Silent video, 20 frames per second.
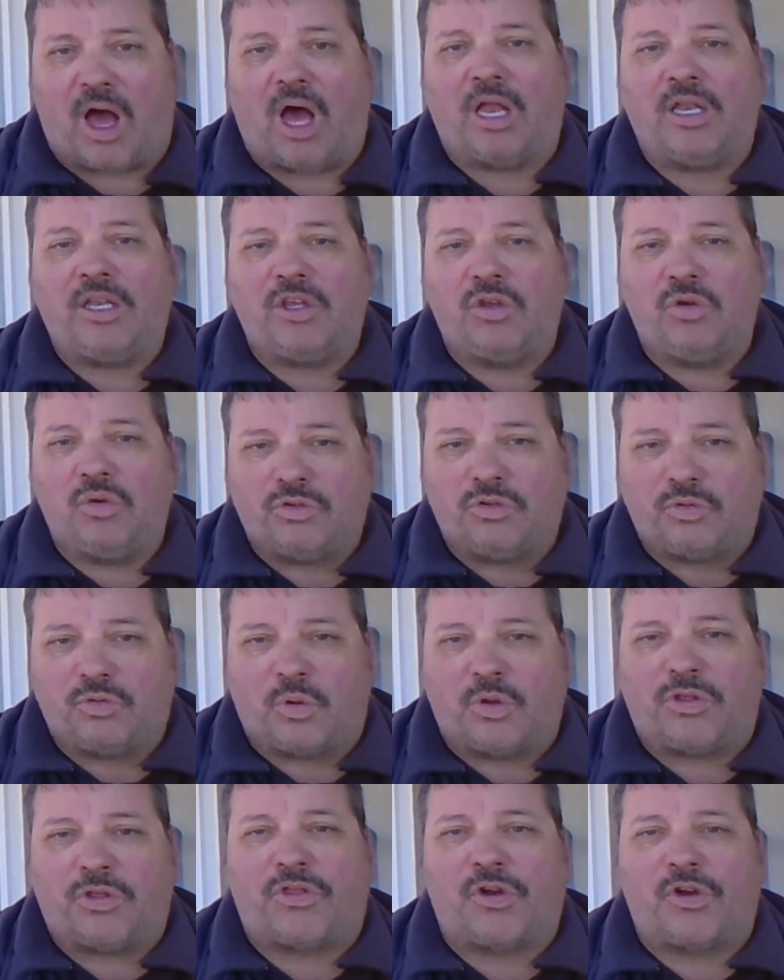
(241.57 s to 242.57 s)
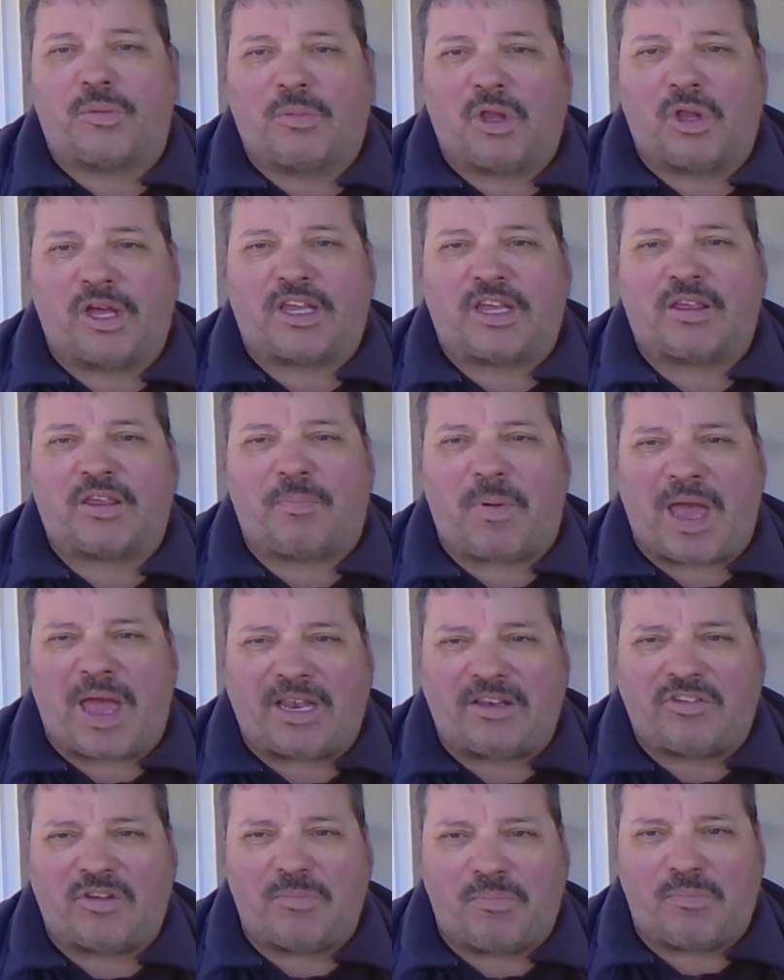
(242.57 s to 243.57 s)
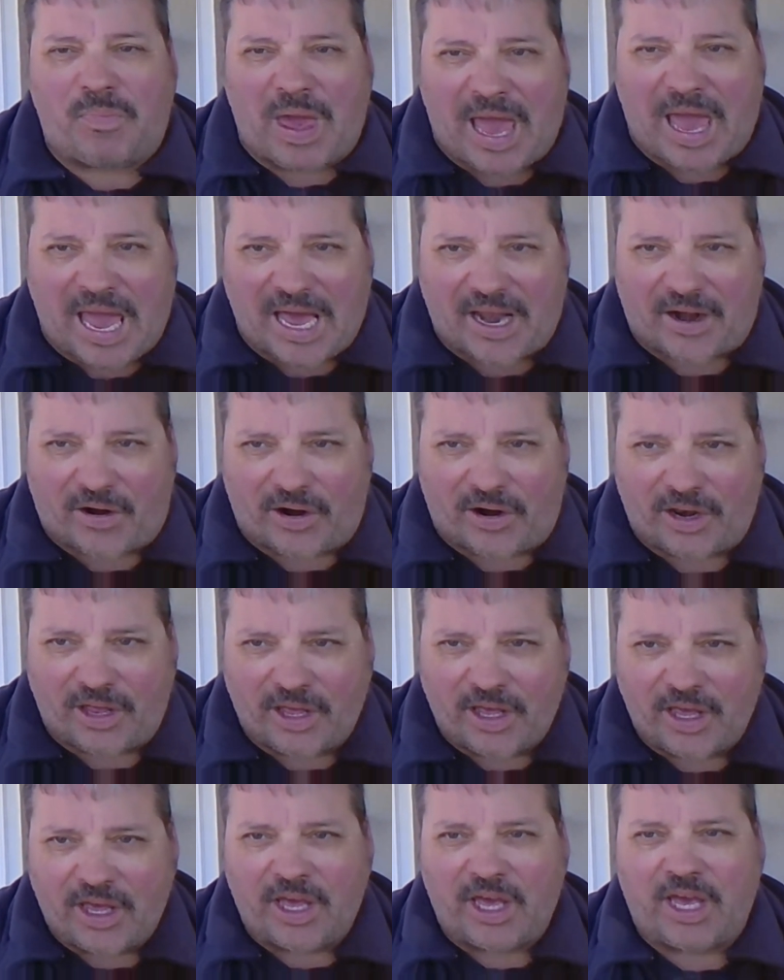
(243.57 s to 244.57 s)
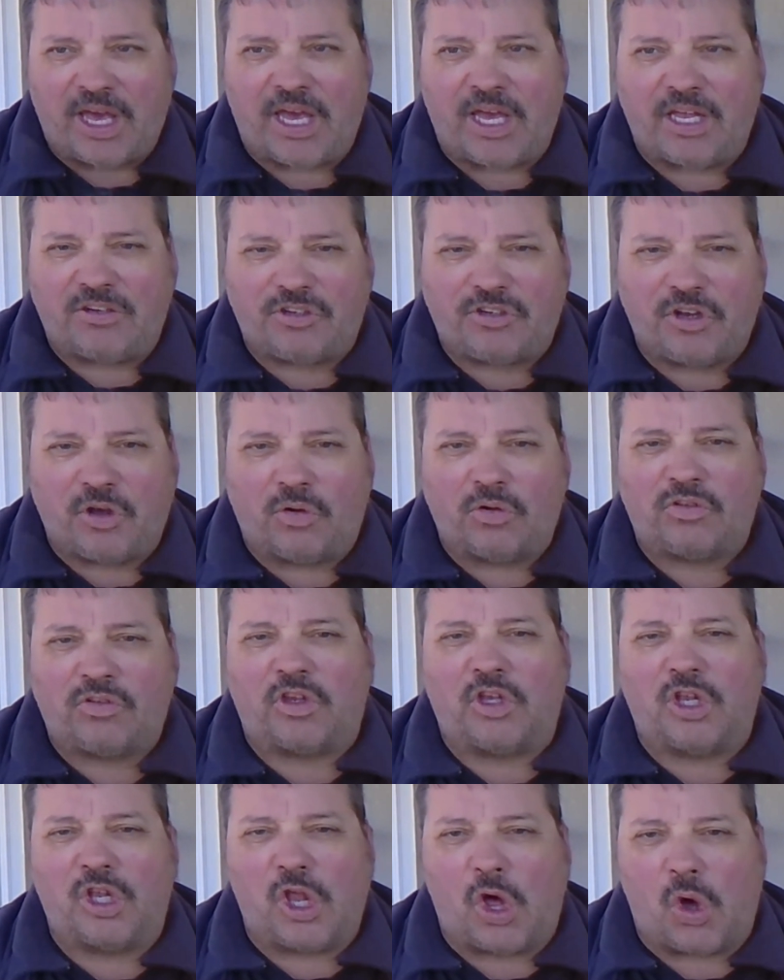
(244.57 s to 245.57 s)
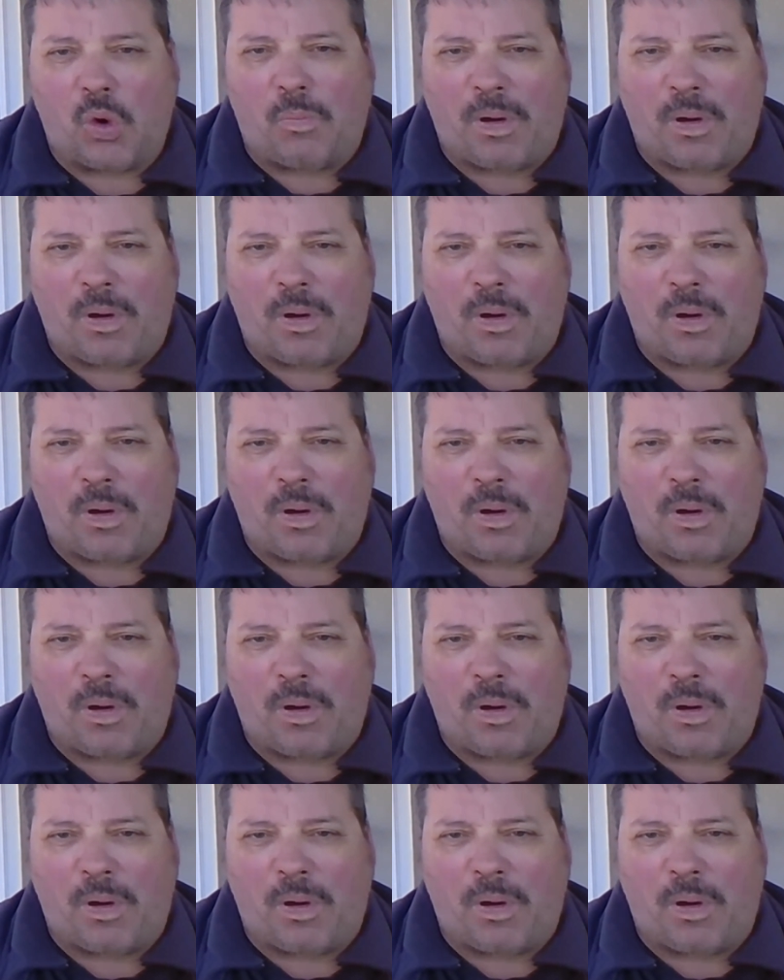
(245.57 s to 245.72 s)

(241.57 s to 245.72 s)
unusual thermal expansion pattern. It shows low